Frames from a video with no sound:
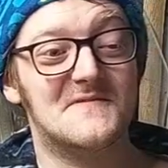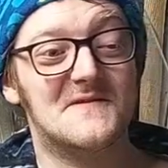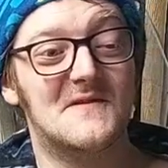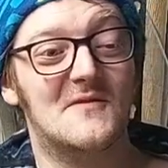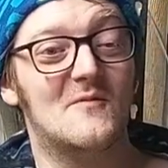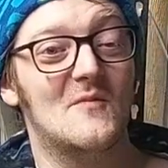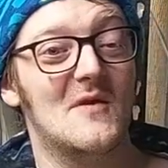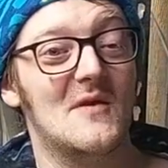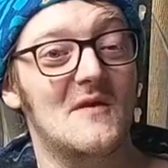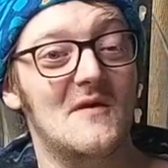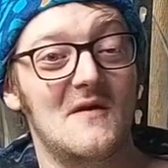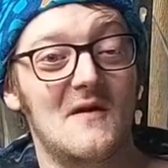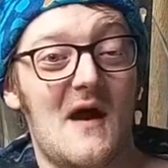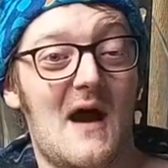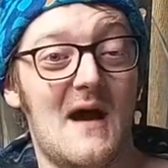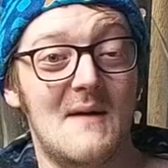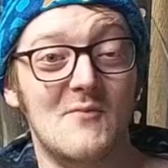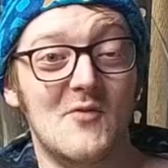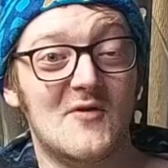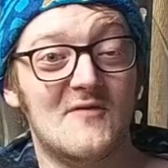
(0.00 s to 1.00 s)
So
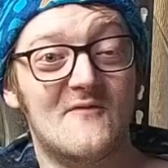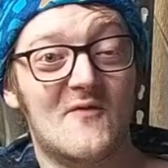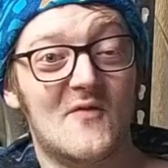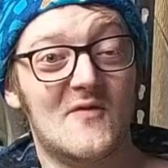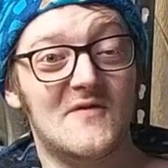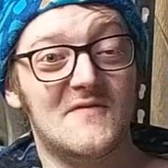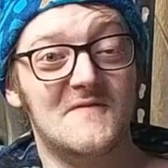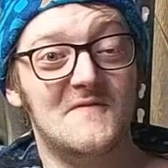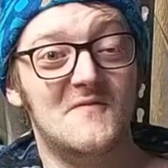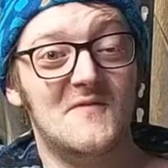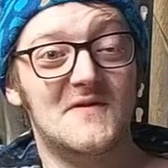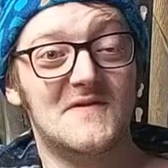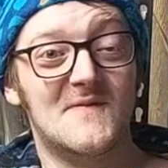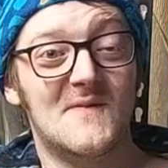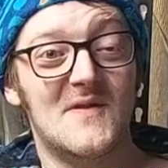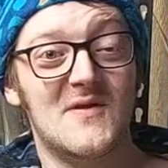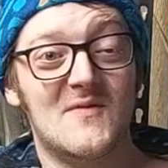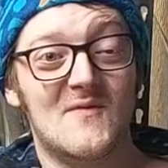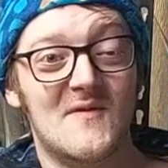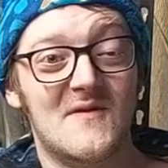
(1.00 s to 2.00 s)
I'm looking forward to
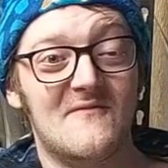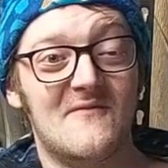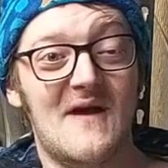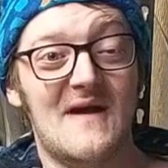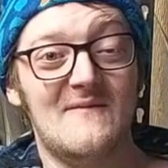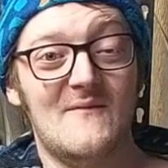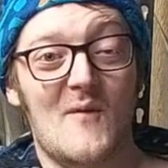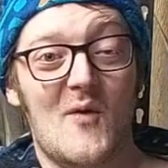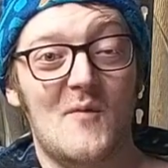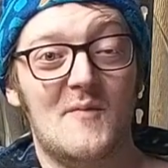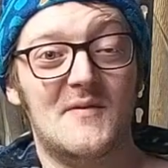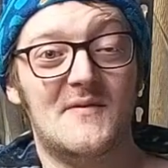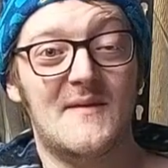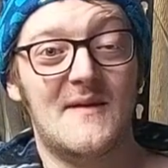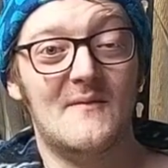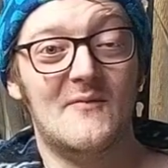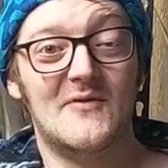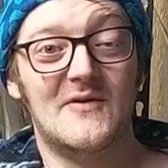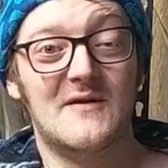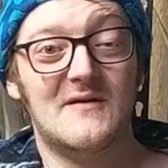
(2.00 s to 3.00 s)
2025. I'm hoping to
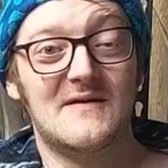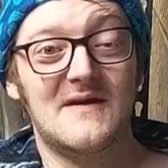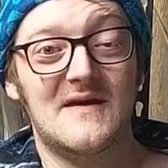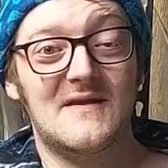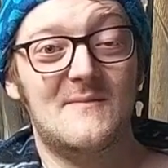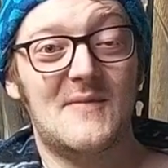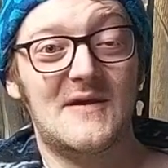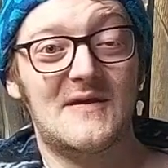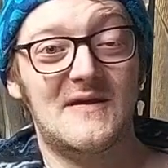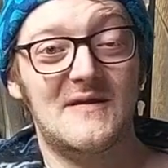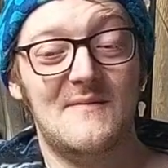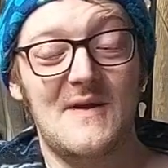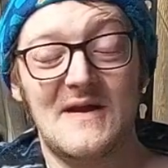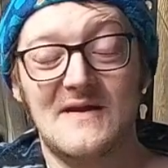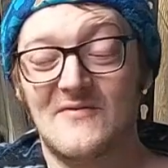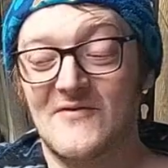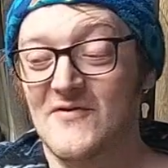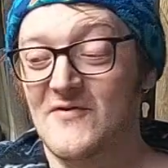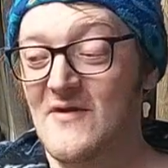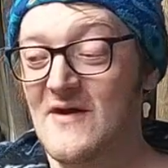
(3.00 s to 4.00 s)
be able to get
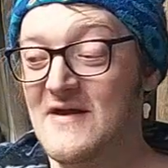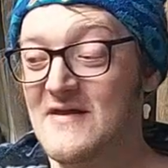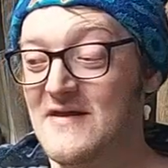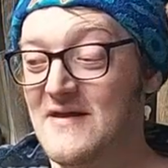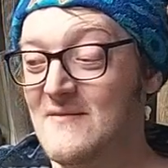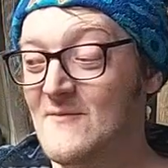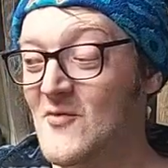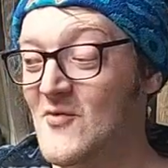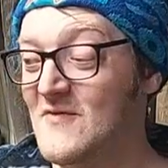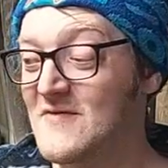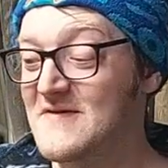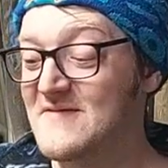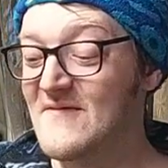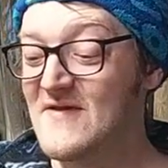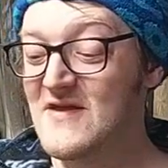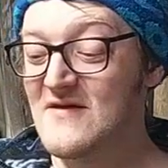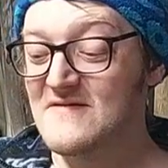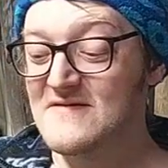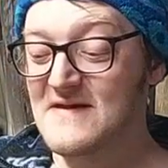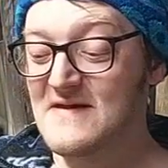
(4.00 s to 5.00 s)
back in the grind and get more of these
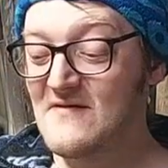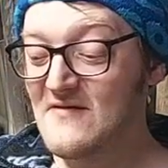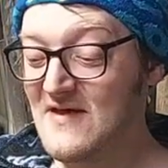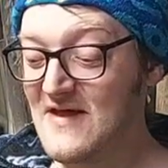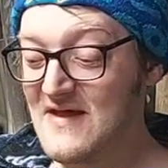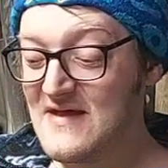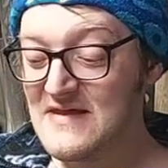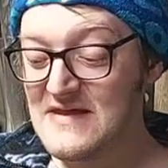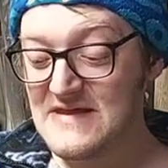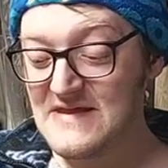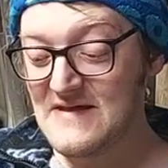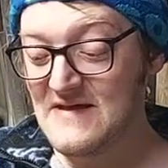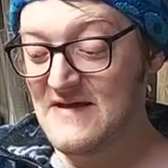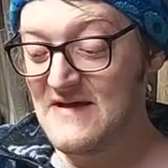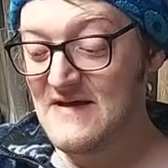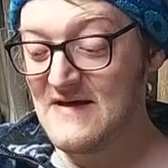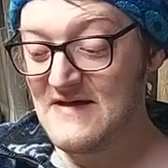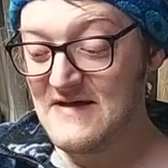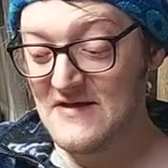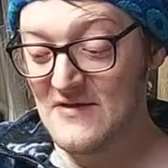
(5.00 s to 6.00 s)
videos out, and
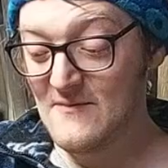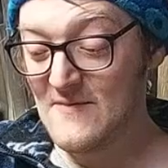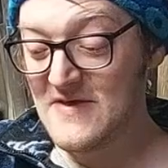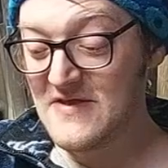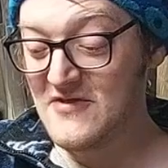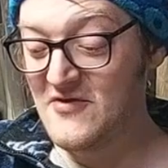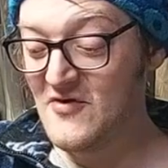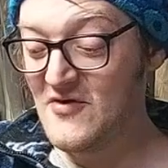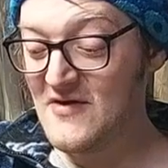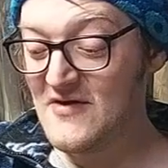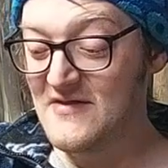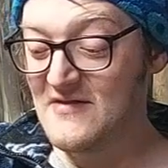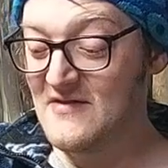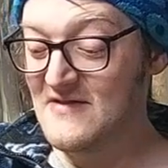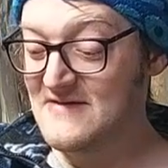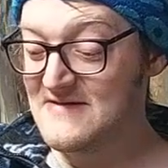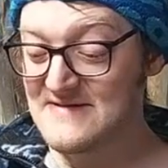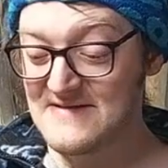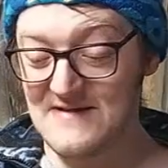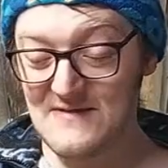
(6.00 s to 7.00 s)
it'll be good.
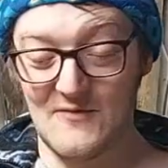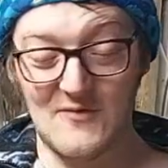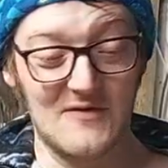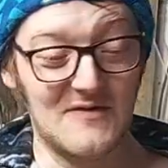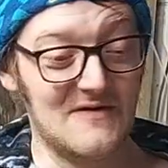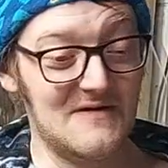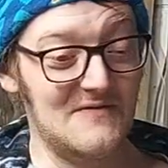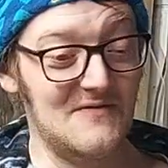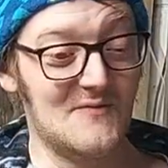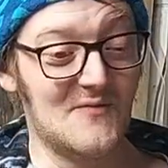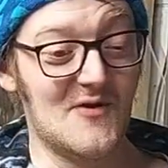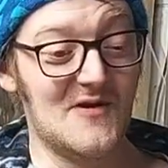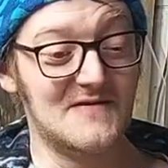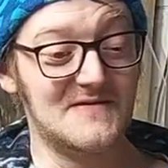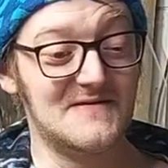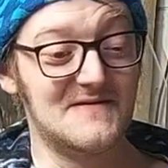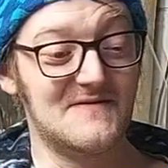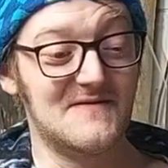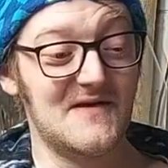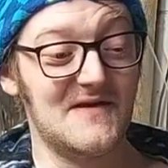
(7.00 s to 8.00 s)
Like I say, we're in the
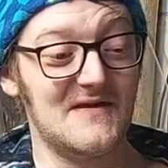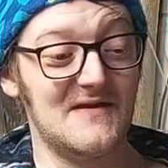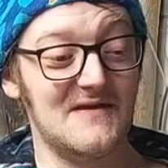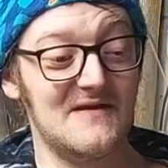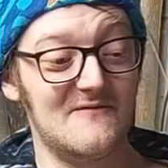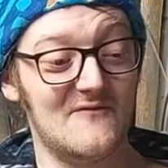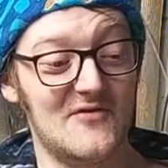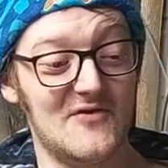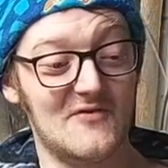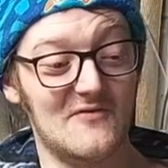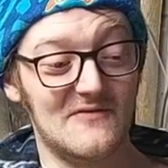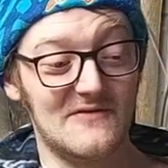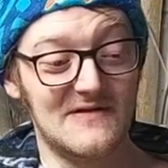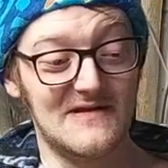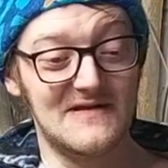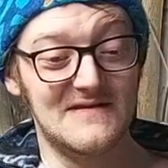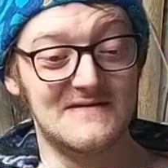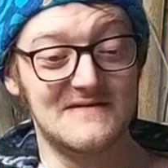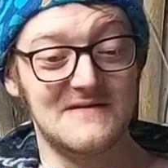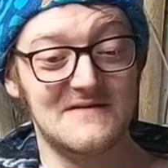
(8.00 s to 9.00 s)
process of kind of getting everything
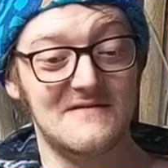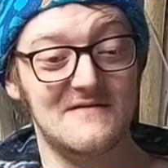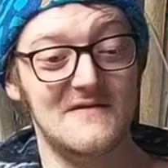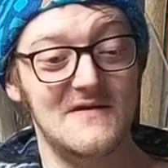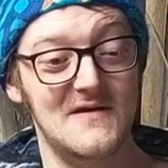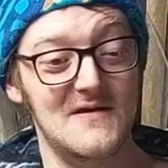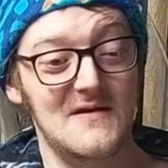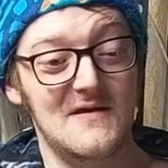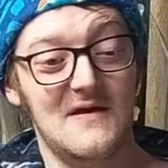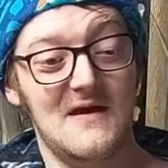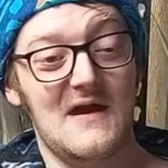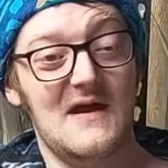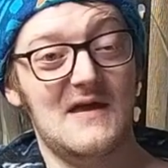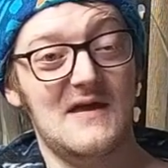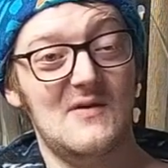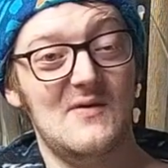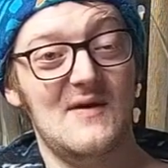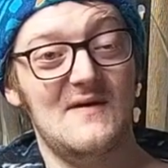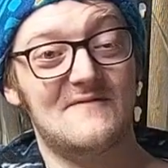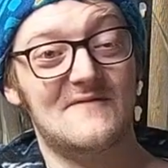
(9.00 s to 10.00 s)
organized here,
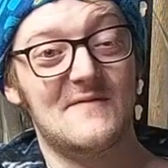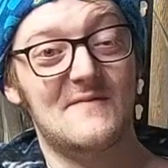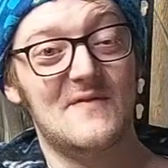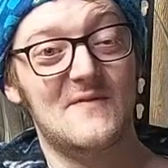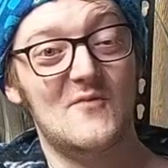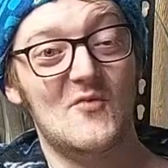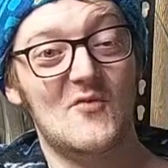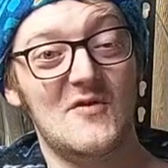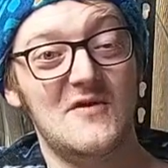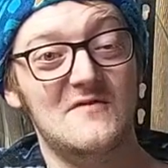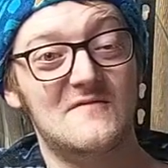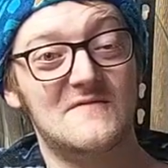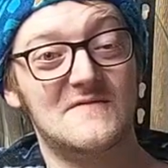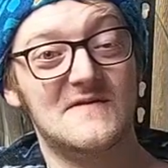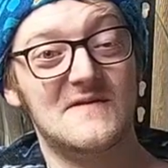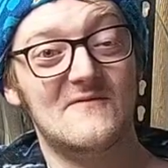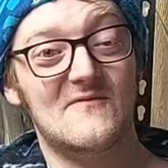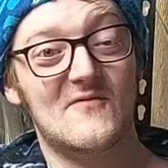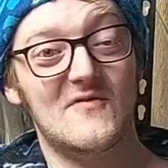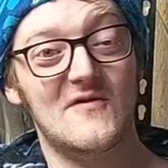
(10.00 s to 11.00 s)
and I'll have something more
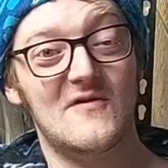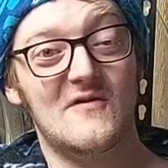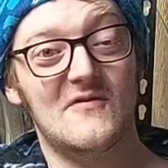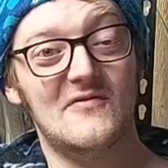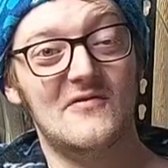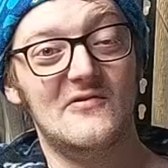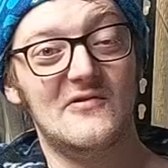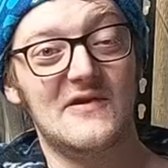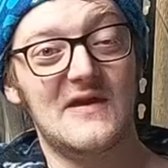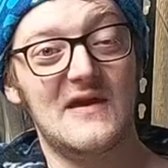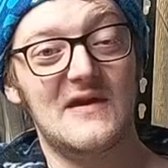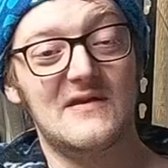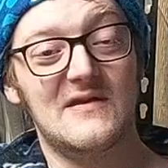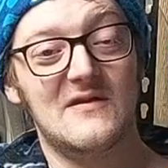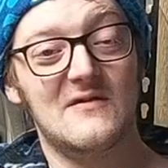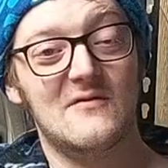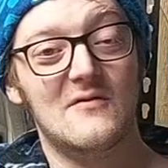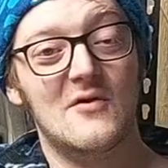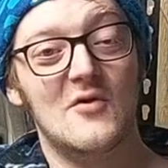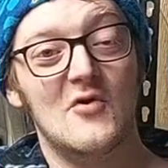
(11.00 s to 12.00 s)
interesting for you all to look at
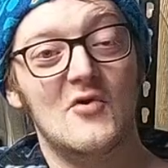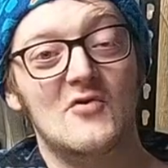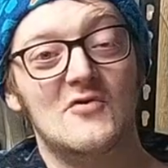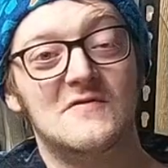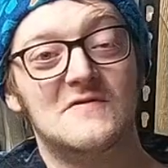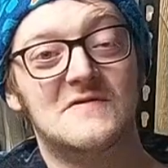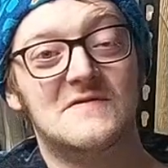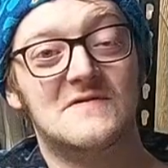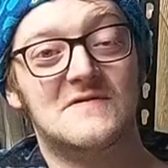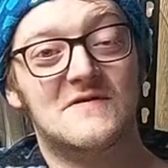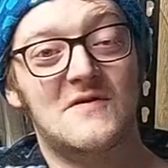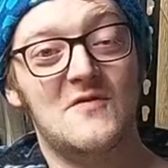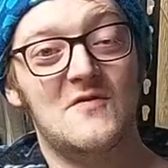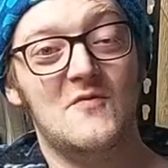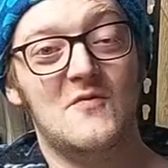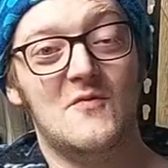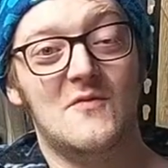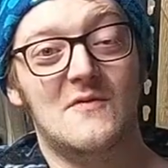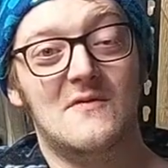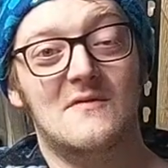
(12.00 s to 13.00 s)
here
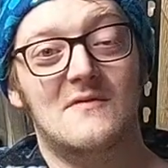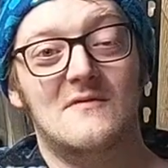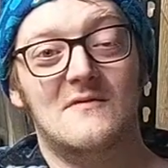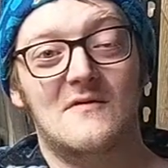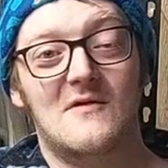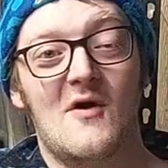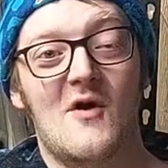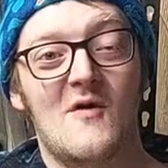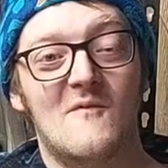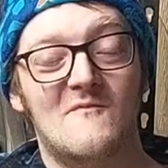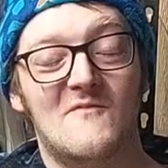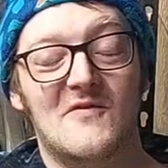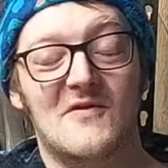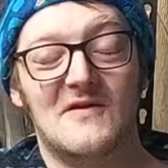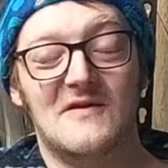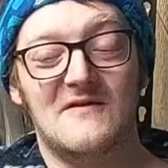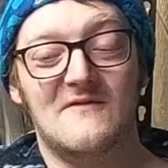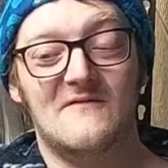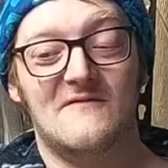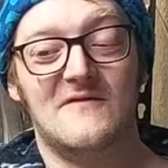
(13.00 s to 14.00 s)
soon.
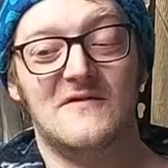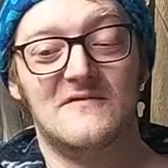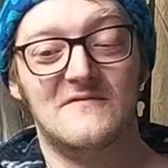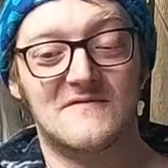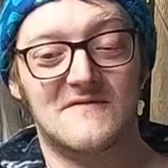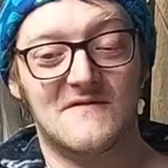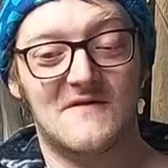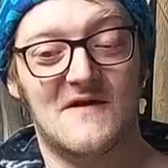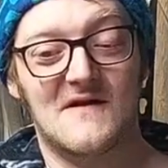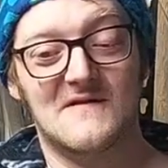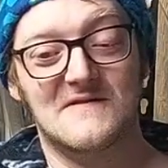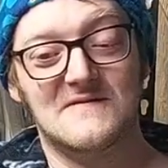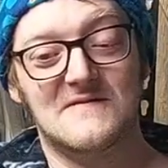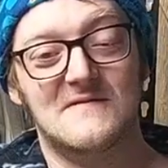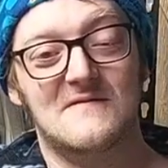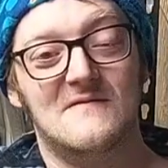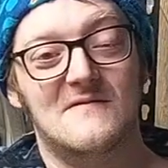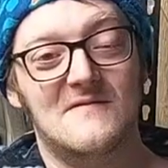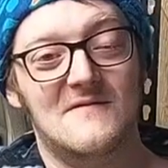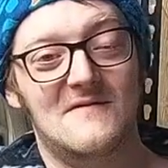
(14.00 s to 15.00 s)
Hopefully. Fingers crossed.